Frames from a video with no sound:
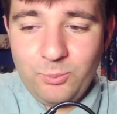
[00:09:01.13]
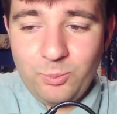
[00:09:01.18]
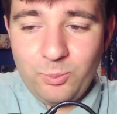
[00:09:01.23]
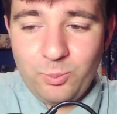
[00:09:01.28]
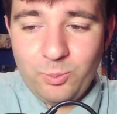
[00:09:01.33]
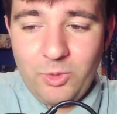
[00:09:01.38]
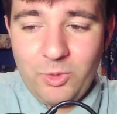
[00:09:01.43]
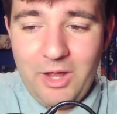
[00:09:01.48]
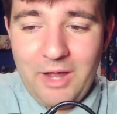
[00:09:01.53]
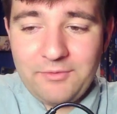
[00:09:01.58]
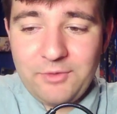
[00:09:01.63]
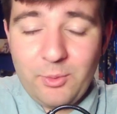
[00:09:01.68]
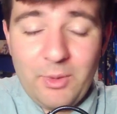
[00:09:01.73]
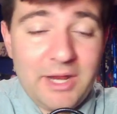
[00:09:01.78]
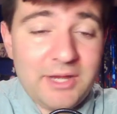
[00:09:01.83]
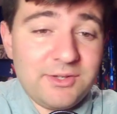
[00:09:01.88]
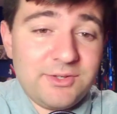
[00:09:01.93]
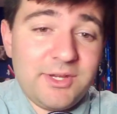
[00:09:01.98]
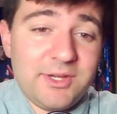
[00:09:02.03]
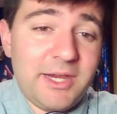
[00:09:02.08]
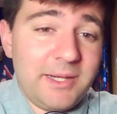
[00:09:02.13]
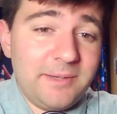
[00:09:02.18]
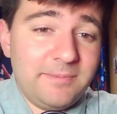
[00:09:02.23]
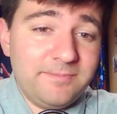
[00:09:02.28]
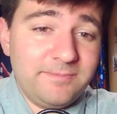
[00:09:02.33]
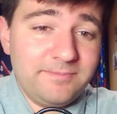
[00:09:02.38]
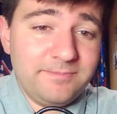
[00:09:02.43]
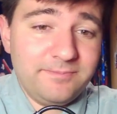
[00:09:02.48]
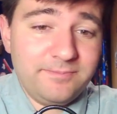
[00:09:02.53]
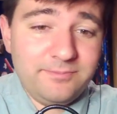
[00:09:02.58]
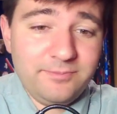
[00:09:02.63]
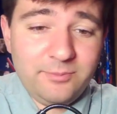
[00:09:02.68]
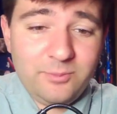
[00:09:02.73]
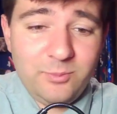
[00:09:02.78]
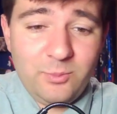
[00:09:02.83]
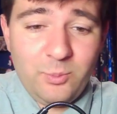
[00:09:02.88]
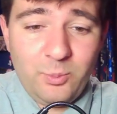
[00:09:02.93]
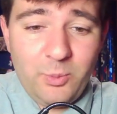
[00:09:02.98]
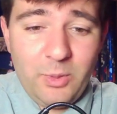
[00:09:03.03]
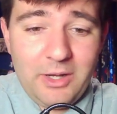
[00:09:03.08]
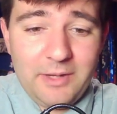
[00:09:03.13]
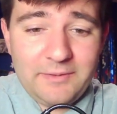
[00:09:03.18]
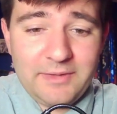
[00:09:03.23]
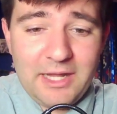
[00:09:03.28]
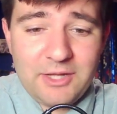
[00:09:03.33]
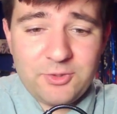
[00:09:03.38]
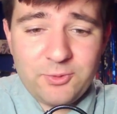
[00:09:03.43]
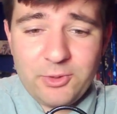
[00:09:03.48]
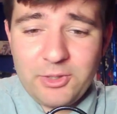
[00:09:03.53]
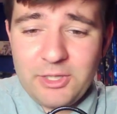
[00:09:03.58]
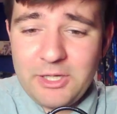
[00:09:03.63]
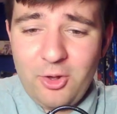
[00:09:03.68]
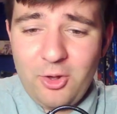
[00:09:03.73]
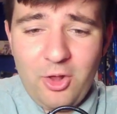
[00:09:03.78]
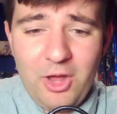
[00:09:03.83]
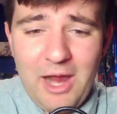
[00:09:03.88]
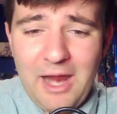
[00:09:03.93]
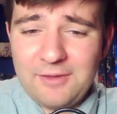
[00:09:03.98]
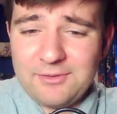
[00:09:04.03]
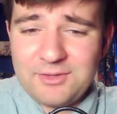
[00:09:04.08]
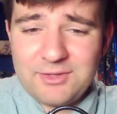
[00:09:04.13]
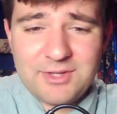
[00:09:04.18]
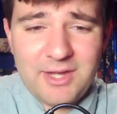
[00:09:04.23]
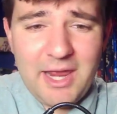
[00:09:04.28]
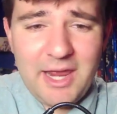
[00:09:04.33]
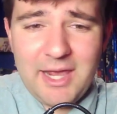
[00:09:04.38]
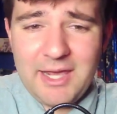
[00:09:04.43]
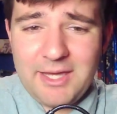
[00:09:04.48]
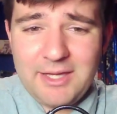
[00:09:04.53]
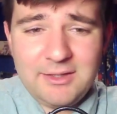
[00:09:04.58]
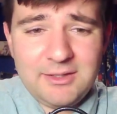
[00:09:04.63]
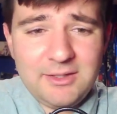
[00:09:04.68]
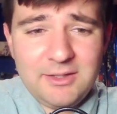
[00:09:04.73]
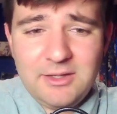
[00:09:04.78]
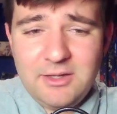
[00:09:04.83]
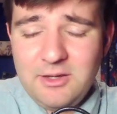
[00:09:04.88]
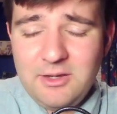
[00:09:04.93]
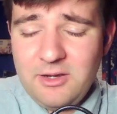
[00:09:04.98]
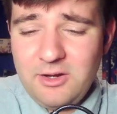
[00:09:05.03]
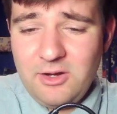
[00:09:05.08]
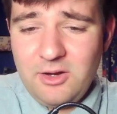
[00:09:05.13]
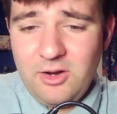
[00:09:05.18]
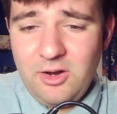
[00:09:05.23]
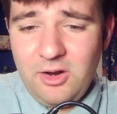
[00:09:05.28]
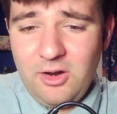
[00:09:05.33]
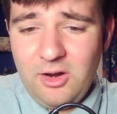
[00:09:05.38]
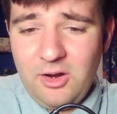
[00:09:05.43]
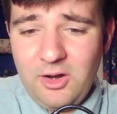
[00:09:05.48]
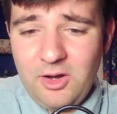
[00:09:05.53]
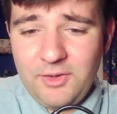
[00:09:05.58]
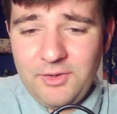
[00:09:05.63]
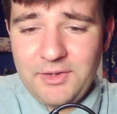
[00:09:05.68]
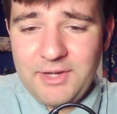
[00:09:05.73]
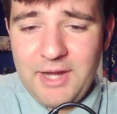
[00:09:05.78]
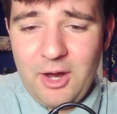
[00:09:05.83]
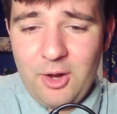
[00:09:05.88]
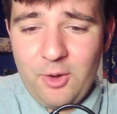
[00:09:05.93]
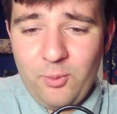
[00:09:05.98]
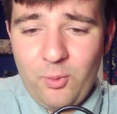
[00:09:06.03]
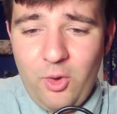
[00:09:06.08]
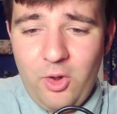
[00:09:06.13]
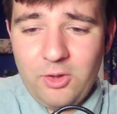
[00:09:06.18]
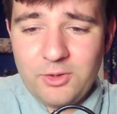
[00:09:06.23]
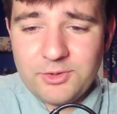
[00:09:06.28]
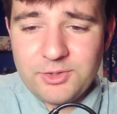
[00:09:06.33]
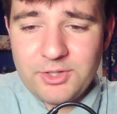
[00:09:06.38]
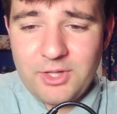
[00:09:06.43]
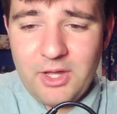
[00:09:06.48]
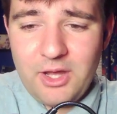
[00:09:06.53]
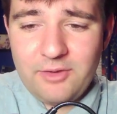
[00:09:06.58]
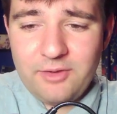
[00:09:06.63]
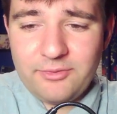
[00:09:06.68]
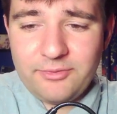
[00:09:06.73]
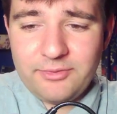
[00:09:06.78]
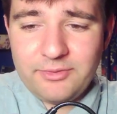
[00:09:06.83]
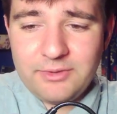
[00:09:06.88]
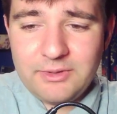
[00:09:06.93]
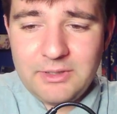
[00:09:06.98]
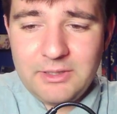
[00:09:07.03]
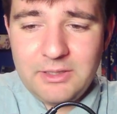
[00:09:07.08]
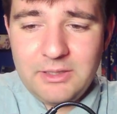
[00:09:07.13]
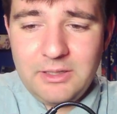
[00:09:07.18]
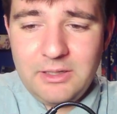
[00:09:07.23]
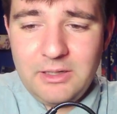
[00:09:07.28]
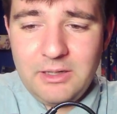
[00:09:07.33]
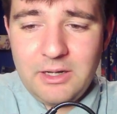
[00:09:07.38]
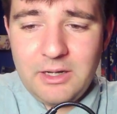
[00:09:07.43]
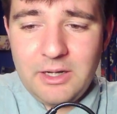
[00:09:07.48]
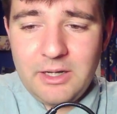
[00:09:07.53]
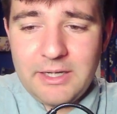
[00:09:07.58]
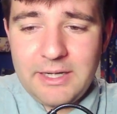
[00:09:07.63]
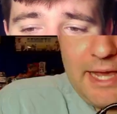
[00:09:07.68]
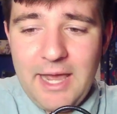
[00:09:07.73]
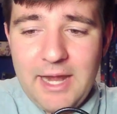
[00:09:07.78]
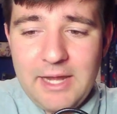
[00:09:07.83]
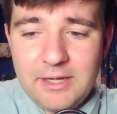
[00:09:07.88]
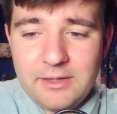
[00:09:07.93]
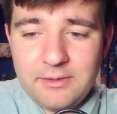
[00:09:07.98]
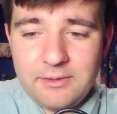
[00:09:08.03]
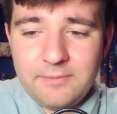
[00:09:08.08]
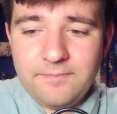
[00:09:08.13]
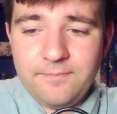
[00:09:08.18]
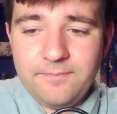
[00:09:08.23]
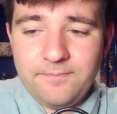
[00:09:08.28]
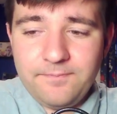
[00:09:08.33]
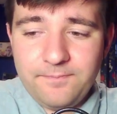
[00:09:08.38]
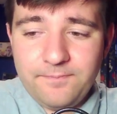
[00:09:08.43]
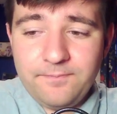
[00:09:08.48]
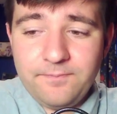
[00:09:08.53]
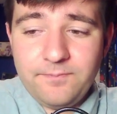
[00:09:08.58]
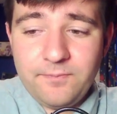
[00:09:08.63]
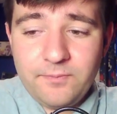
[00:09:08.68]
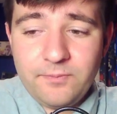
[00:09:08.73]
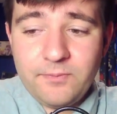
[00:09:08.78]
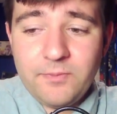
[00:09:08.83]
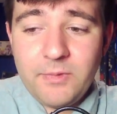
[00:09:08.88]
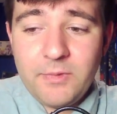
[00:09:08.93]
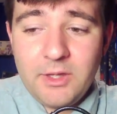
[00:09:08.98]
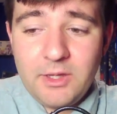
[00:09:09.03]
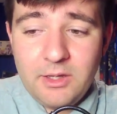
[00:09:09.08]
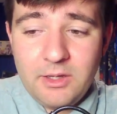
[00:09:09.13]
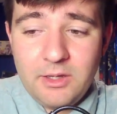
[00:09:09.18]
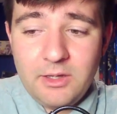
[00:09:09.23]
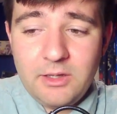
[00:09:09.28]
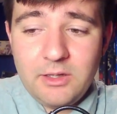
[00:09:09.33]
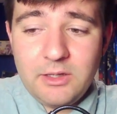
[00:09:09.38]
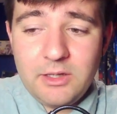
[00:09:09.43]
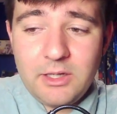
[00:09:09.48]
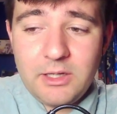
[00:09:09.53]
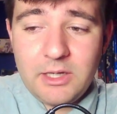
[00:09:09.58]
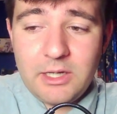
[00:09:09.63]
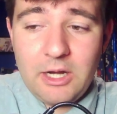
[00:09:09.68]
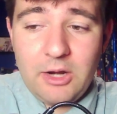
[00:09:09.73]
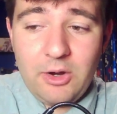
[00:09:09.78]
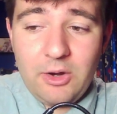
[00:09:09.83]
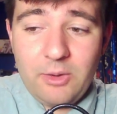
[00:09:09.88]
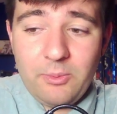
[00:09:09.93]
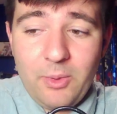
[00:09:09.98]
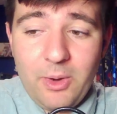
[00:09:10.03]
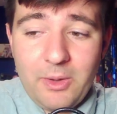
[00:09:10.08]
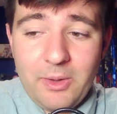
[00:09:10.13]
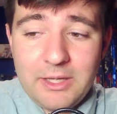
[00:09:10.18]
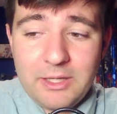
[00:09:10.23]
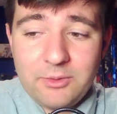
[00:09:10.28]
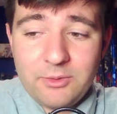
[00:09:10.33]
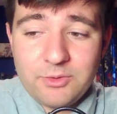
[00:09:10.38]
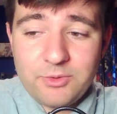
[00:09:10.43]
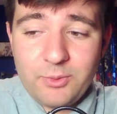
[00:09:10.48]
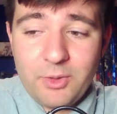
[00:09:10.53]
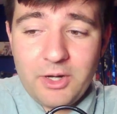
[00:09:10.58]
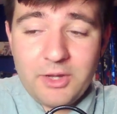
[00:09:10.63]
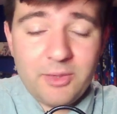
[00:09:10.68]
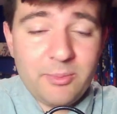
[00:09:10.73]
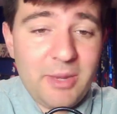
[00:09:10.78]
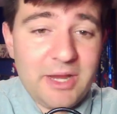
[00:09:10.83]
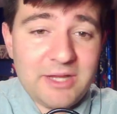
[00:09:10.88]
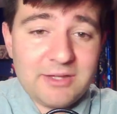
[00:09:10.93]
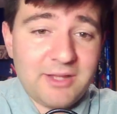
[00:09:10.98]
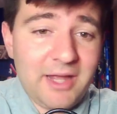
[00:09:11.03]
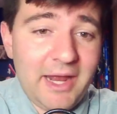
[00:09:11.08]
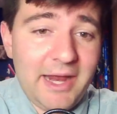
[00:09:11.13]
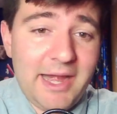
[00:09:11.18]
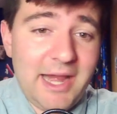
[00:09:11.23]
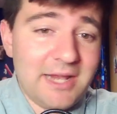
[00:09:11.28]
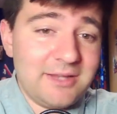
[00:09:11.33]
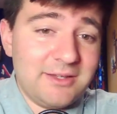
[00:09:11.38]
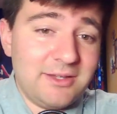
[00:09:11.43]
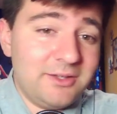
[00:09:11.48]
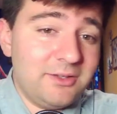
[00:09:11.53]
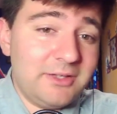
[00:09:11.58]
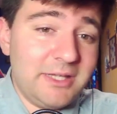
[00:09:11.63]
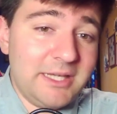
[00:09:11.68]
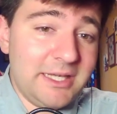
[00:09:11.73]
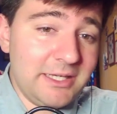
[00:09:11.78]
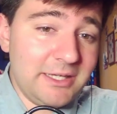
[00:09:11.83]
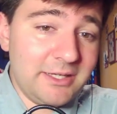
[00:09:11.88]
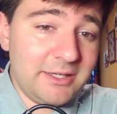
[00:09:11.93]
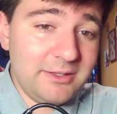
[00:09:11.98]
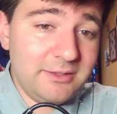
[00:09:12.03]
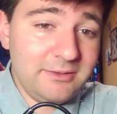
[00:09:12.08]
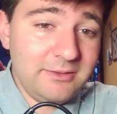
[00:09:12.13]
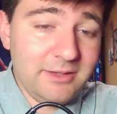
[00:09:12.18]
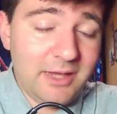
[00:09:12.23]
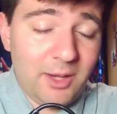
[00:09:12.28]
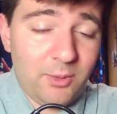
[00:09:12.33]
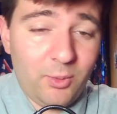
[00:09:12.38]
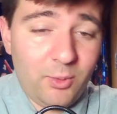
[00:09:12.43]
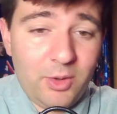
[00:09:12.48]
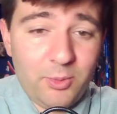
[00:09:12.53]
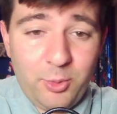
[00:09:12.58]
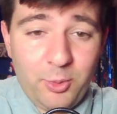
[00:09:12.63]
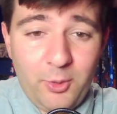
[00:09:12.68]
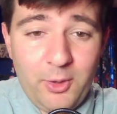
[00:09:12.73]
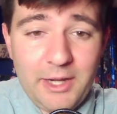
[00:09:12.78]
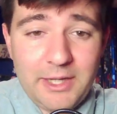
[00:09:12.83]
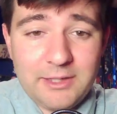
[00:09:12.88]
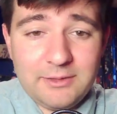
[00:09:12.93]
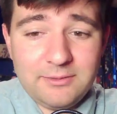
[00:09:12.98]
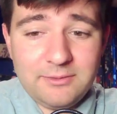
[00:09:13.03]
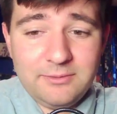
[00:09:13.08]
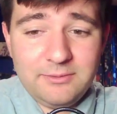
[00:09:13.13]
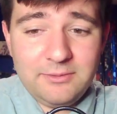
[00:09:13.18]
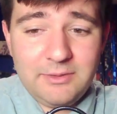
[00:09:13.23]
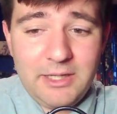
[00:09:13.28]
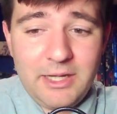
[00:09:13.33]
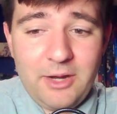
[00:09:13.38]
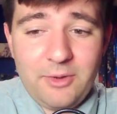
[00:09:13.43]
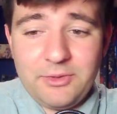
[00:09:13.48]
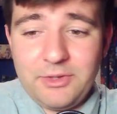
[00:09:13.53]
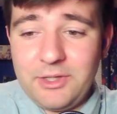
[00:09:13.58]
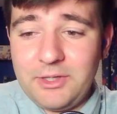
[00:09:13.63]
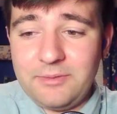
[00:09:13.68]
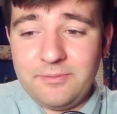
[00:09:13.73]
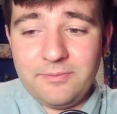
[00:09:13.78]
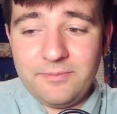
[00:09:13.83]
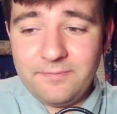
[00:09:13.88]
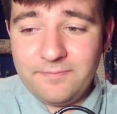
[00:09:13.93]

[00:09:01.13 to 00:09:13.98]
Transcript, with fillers: we'll have to wait and see. But that's really all I have to say on the Darren Waller stuff. Uh, again, you know he was one of the best tight ends in the league at one point. You know in the